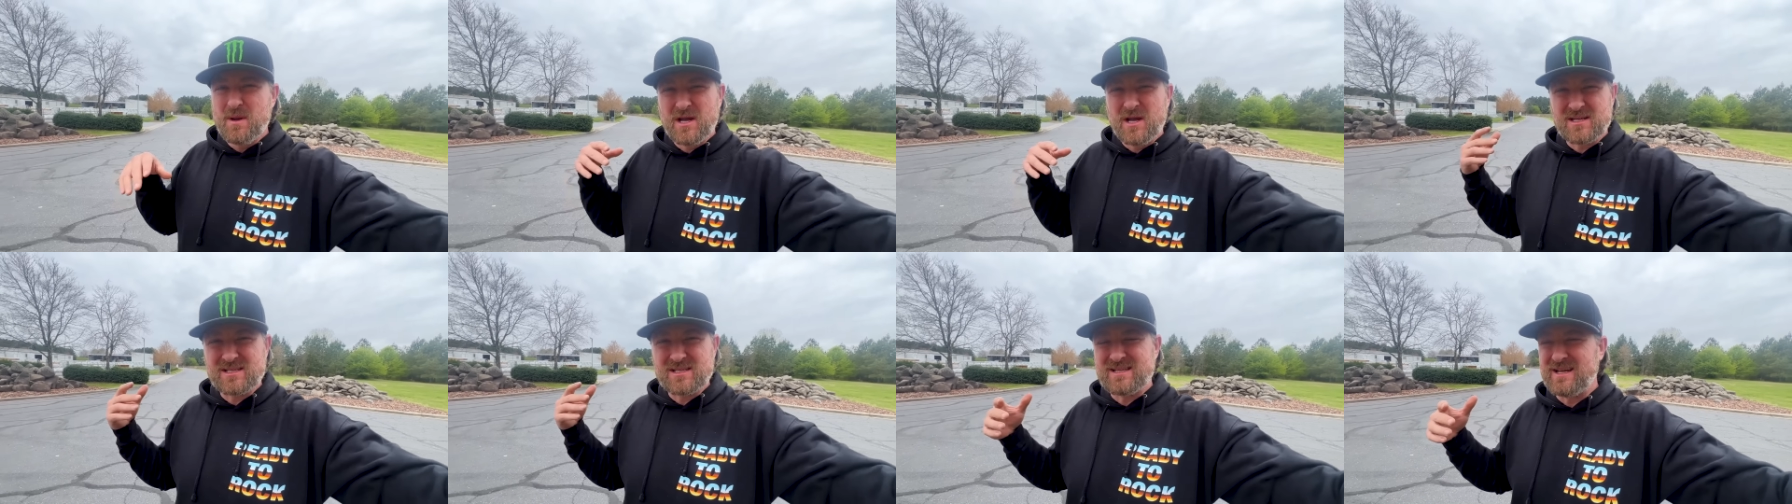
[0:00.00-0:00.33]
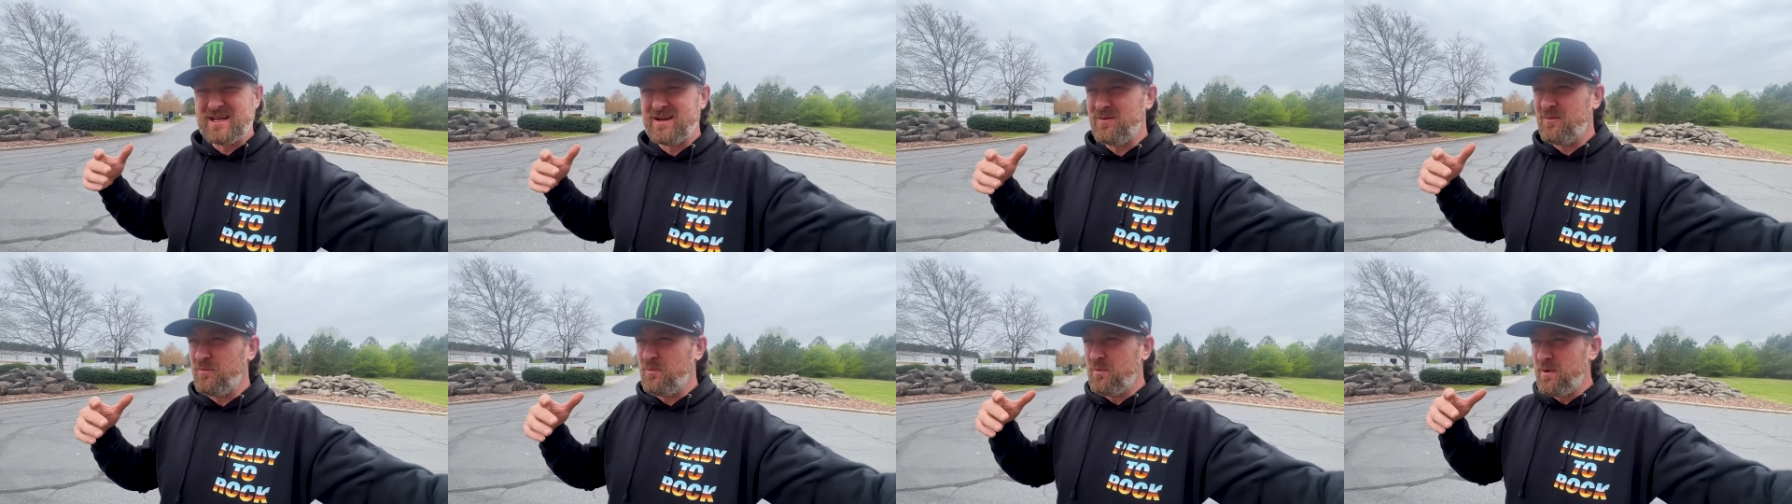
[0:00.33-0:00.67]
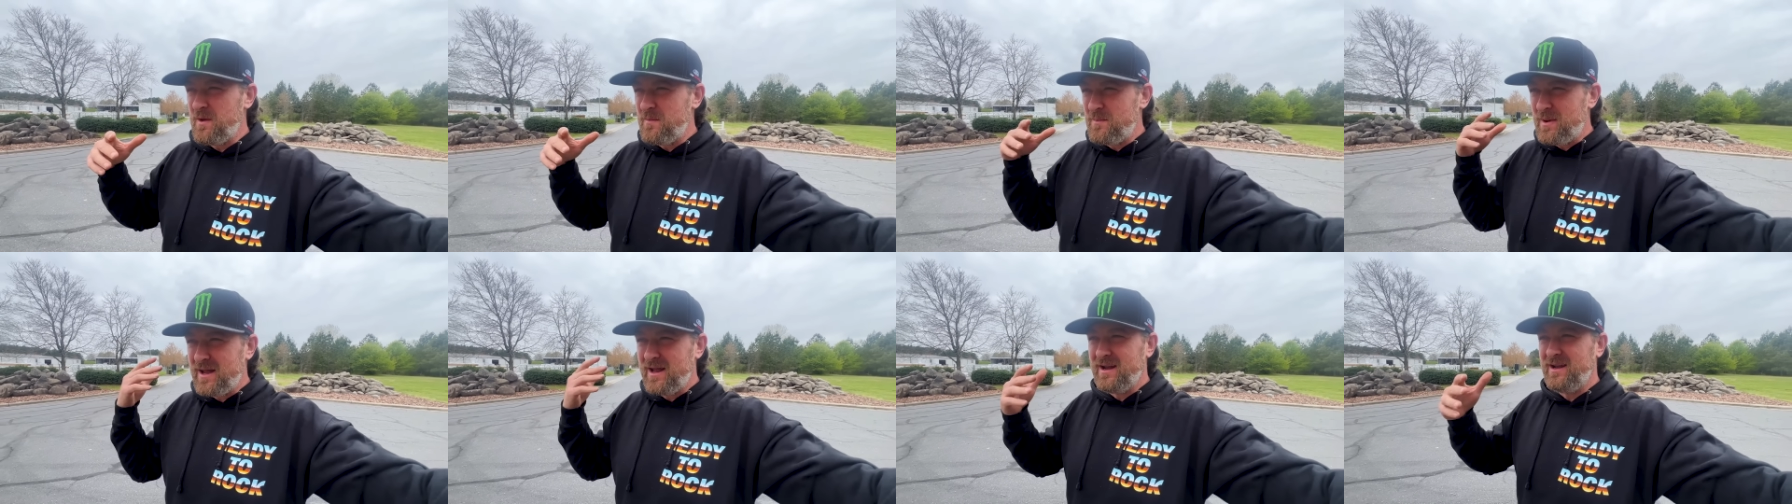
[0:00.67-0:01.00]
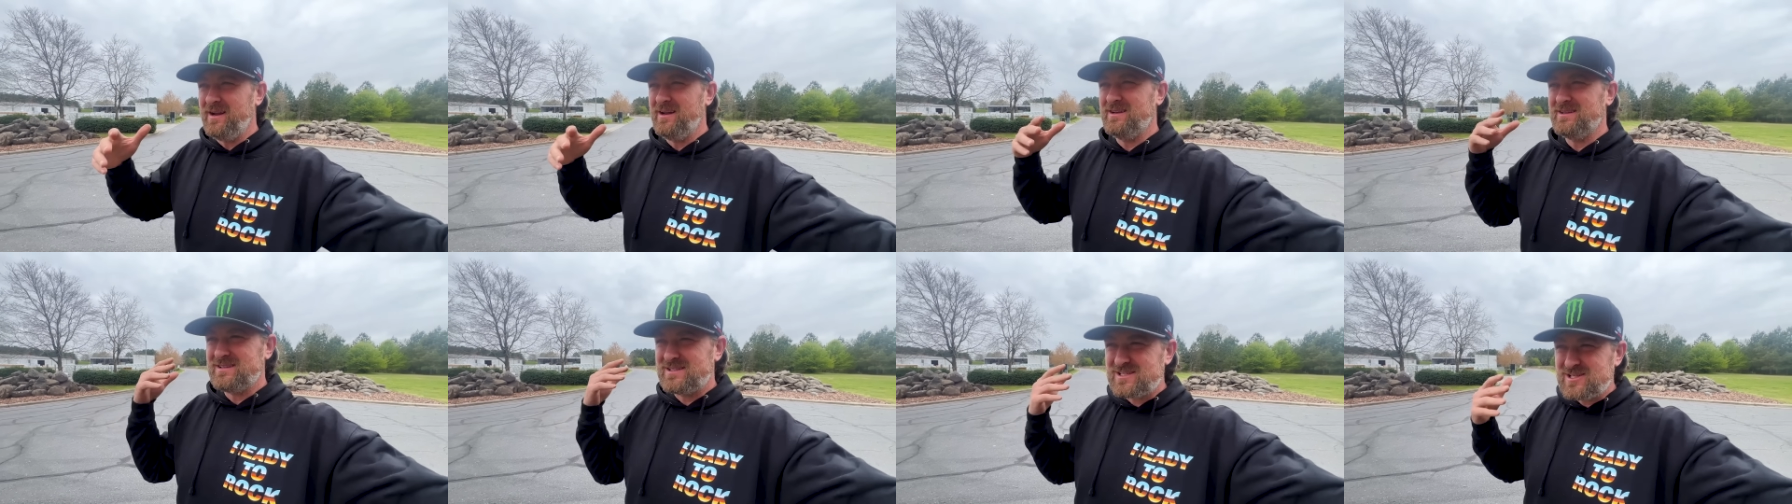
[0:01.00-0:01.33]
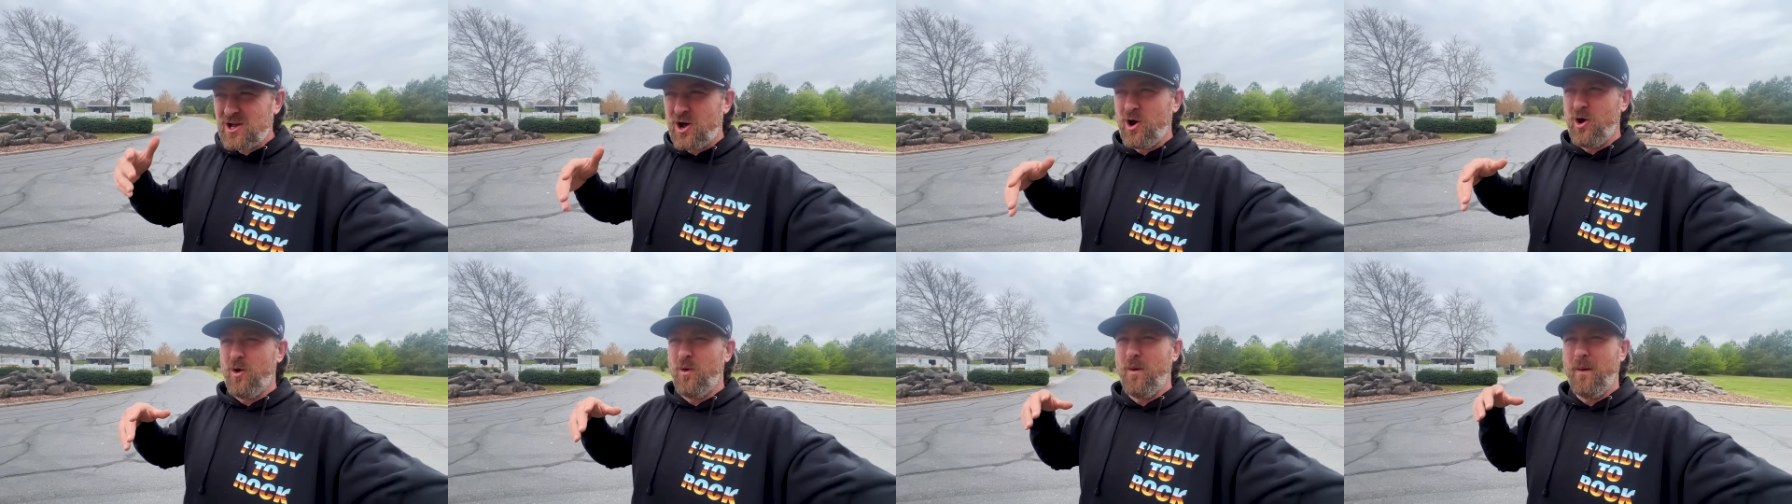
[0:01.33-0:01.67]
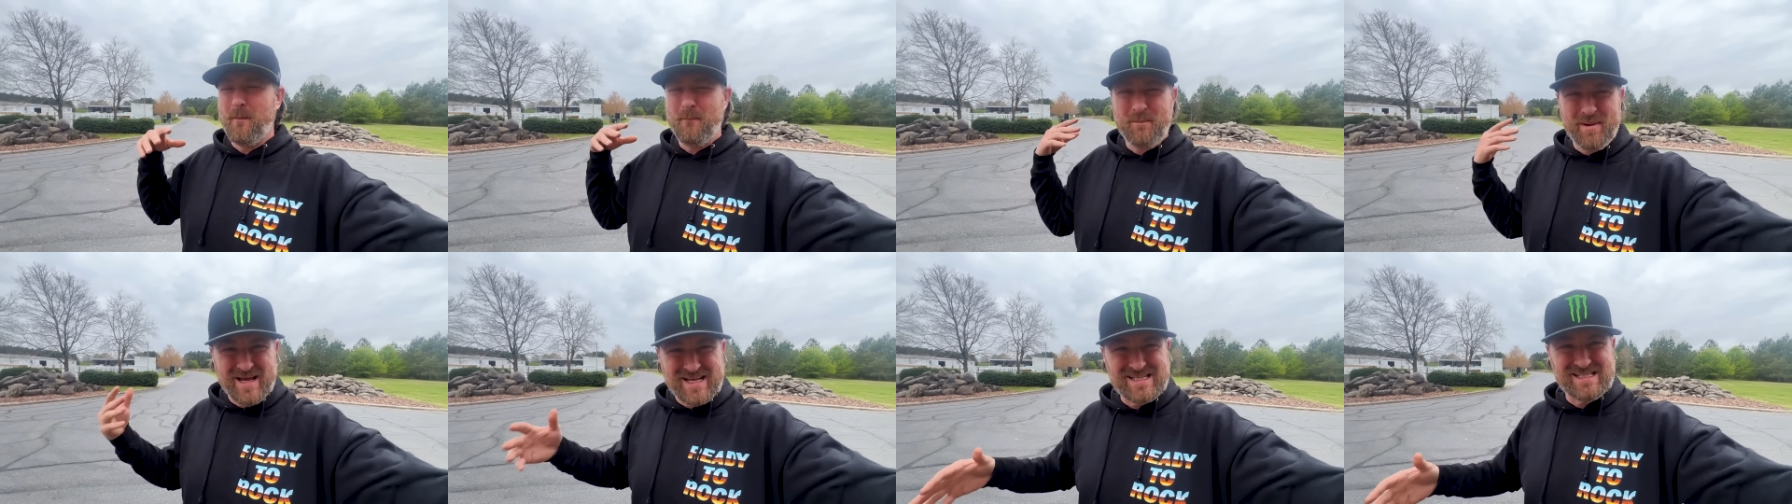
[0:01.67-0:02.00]
because we've been so
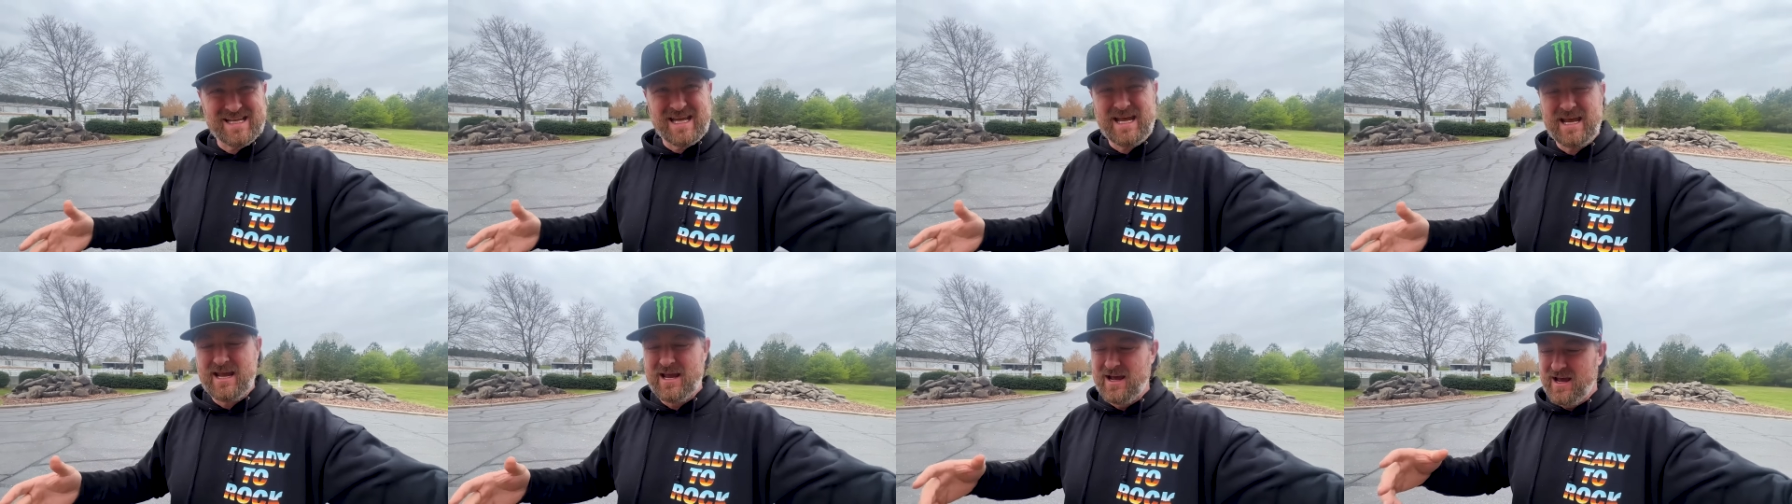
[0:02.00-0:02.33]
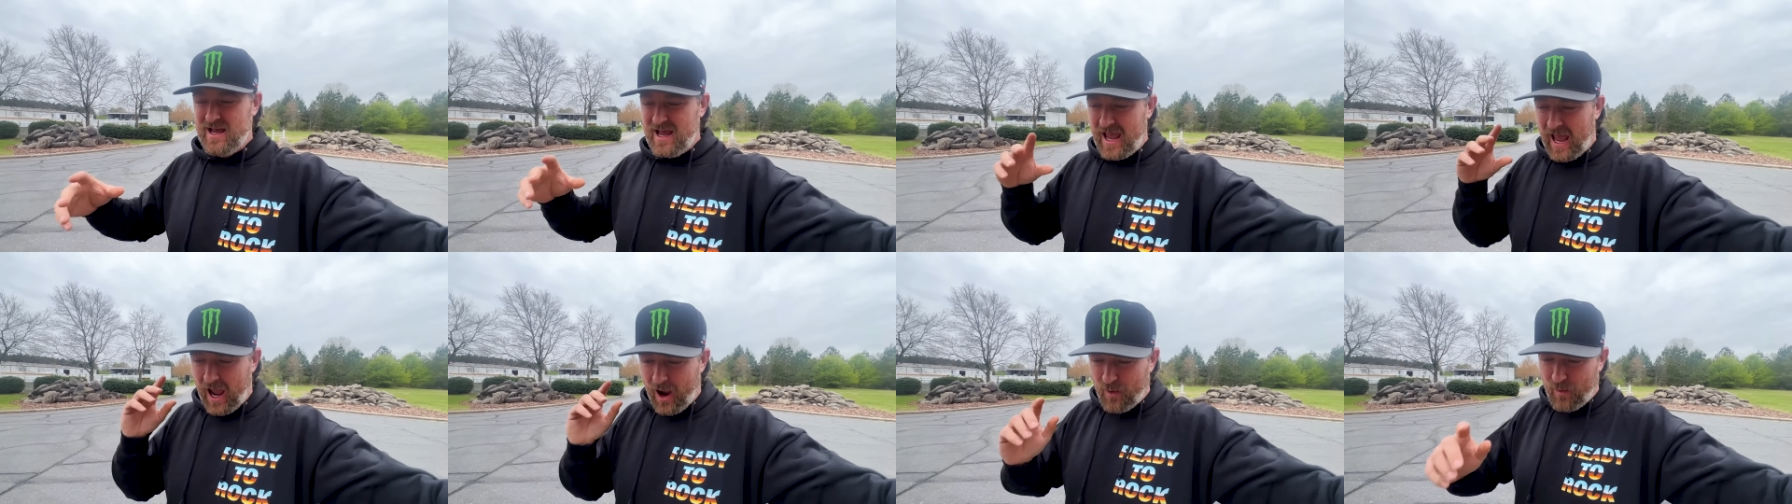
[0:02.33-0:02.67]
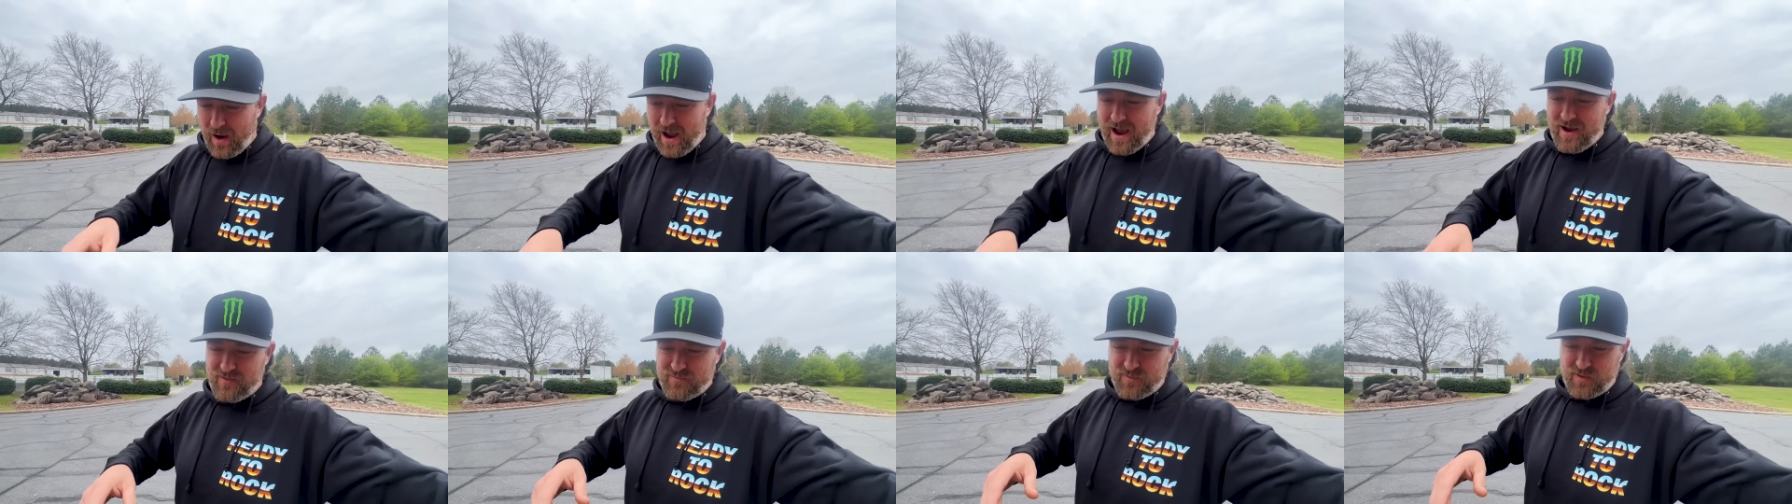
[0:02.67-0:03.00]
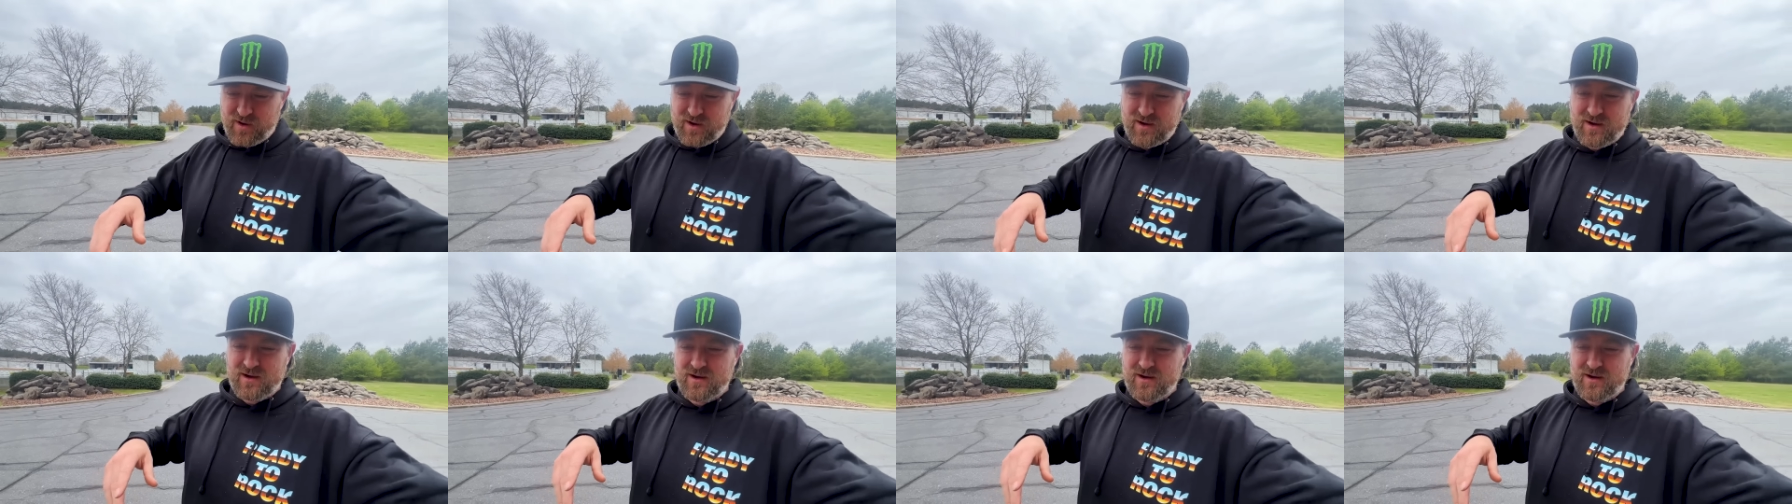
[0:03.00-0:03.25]
busy. However,